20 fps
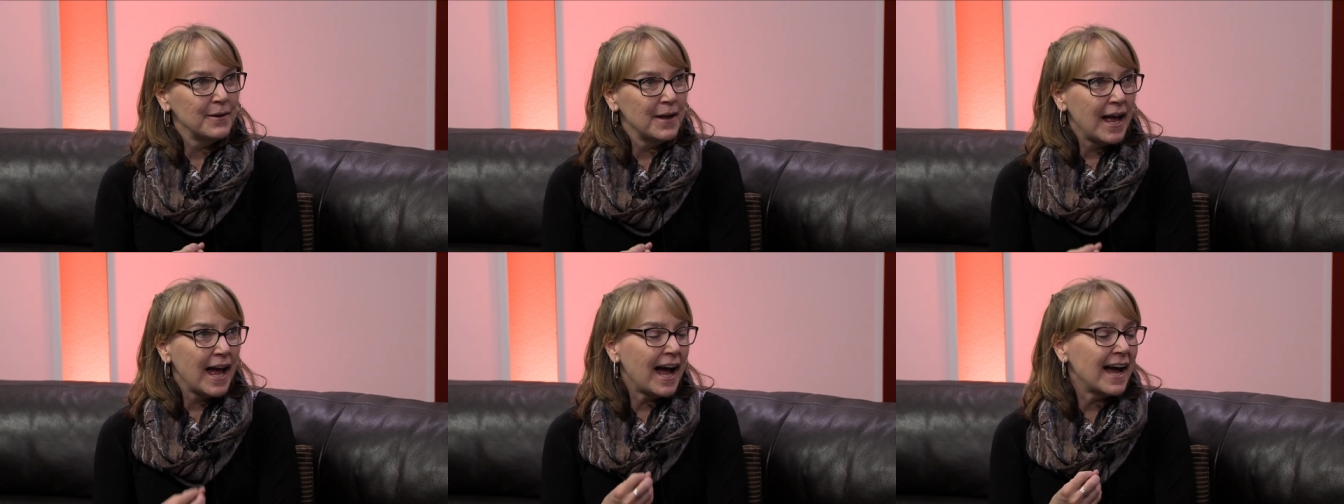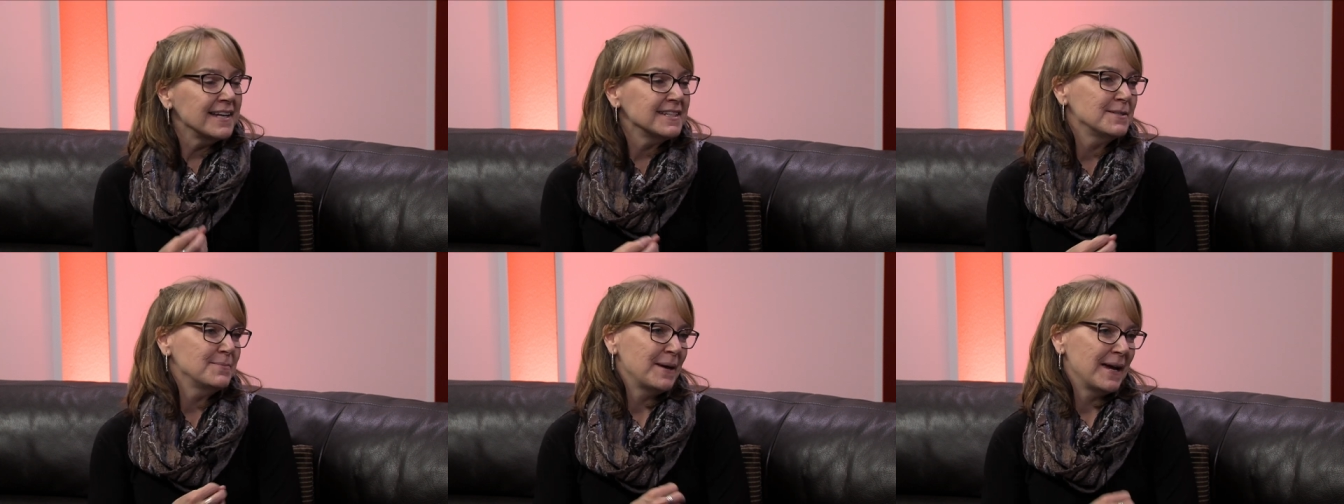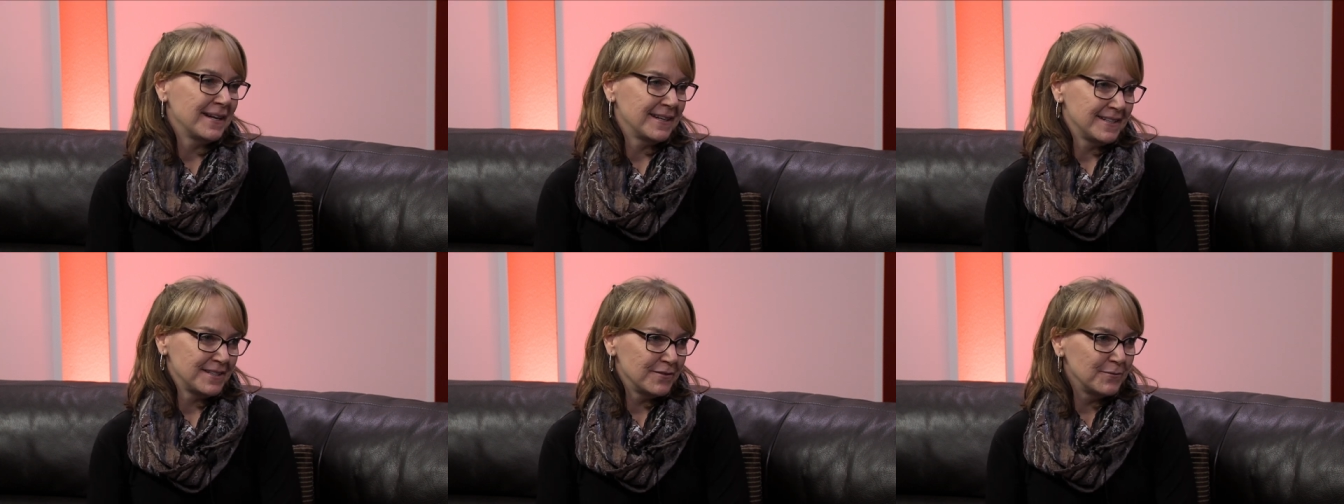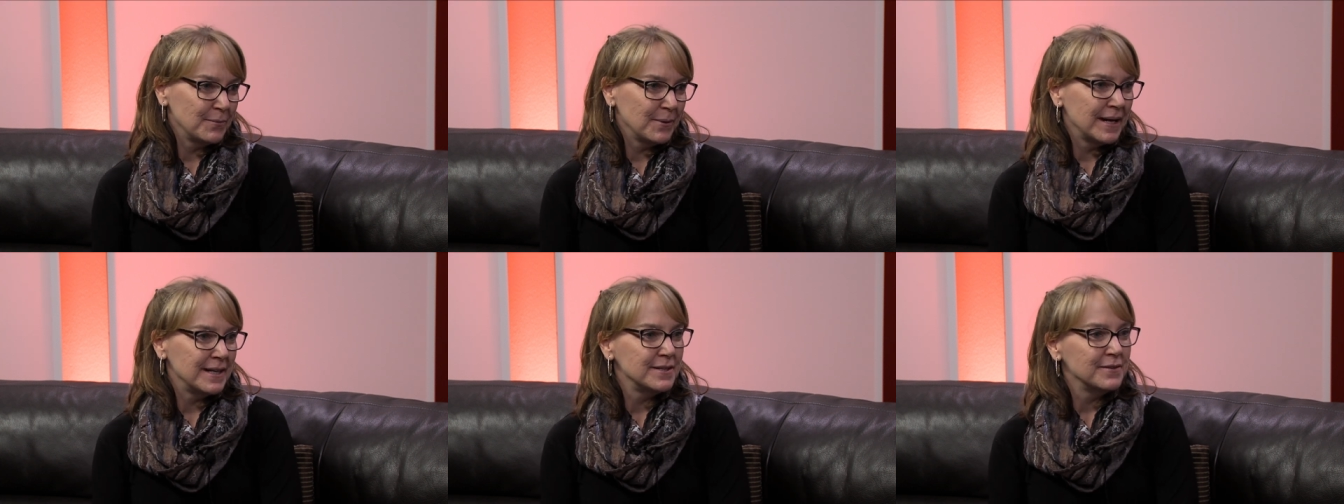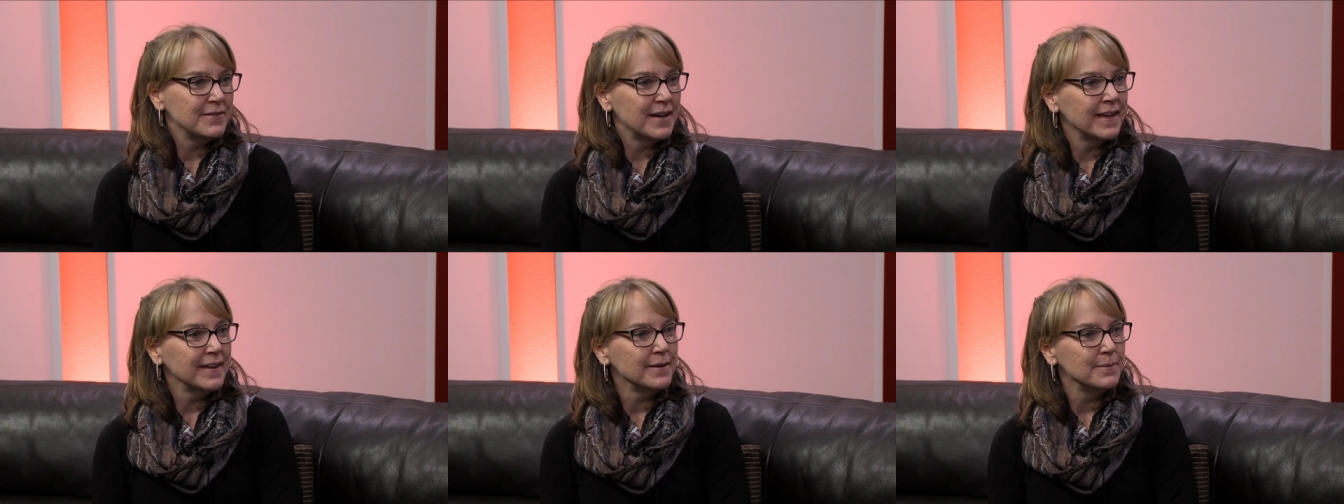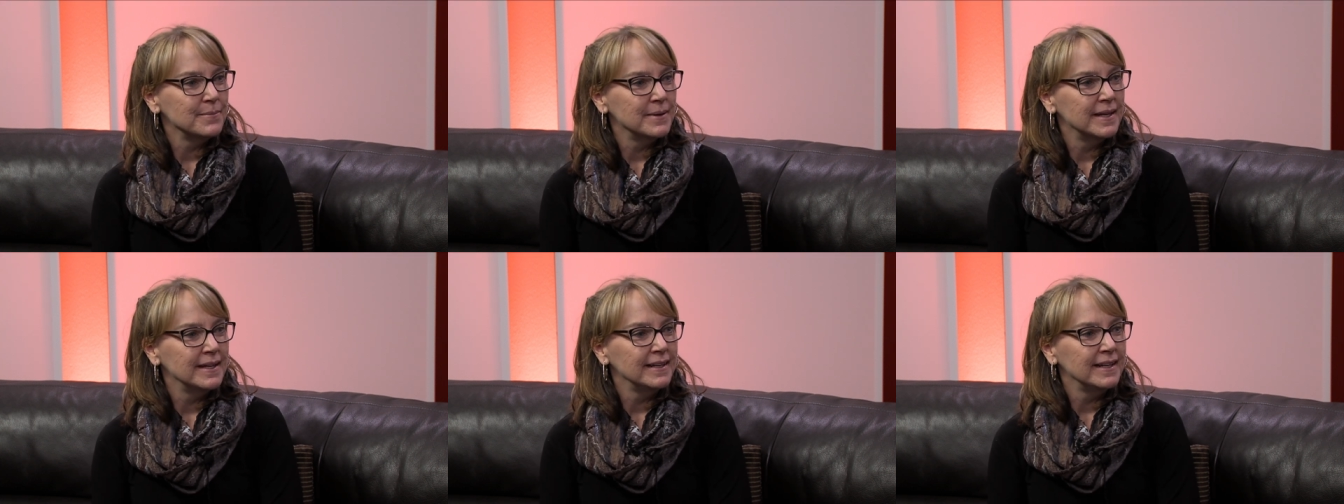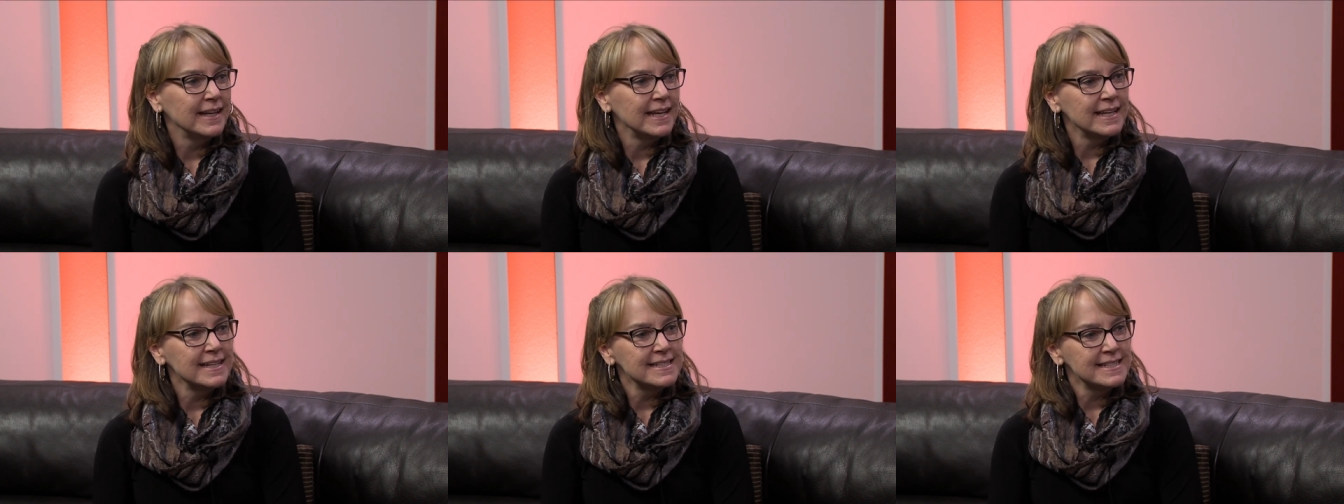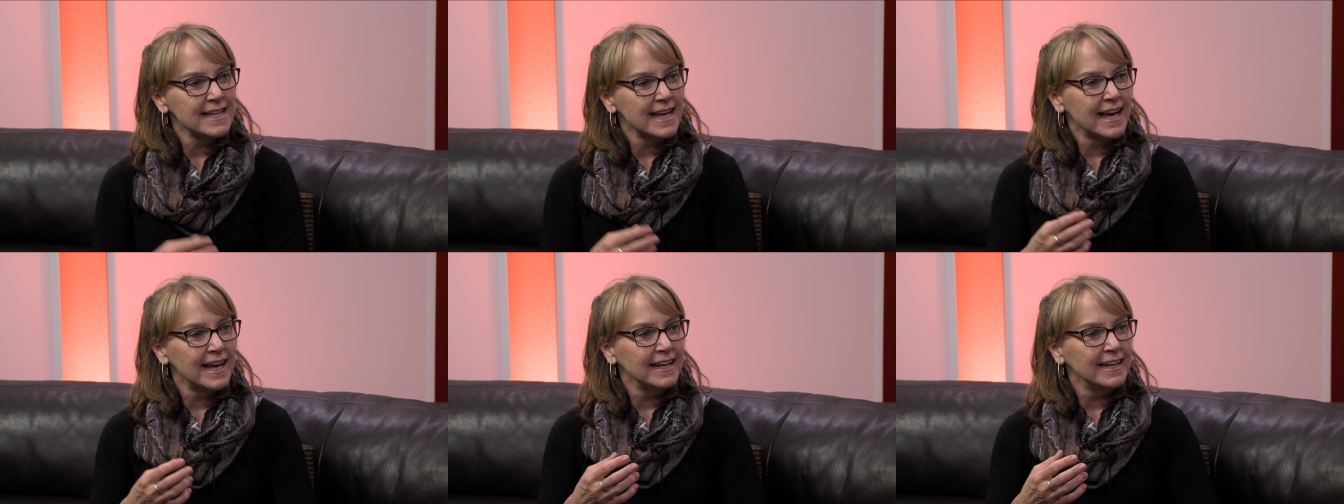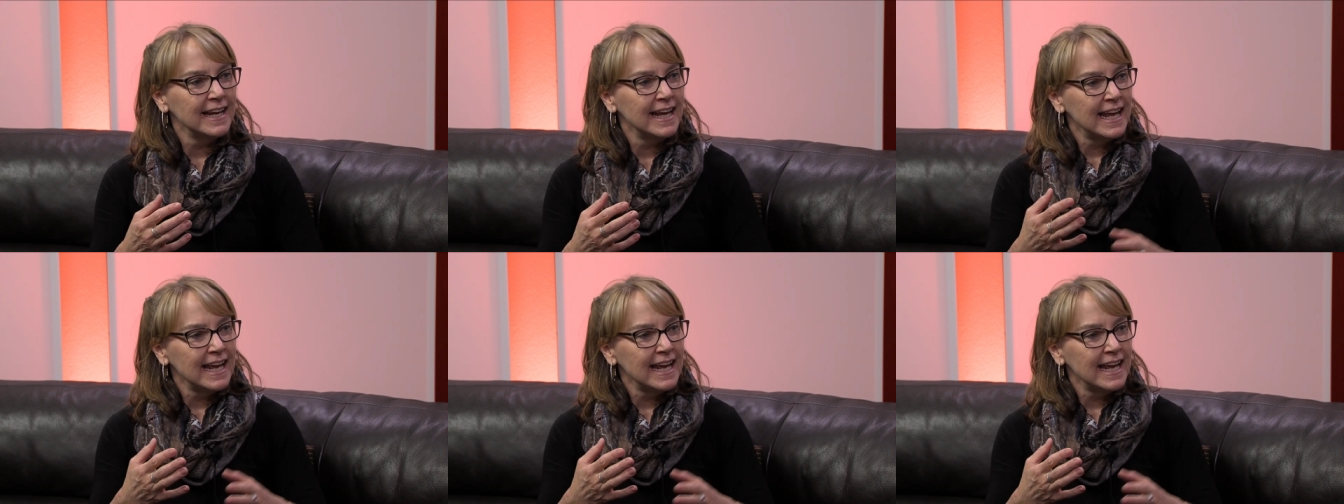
aspects of brain development is that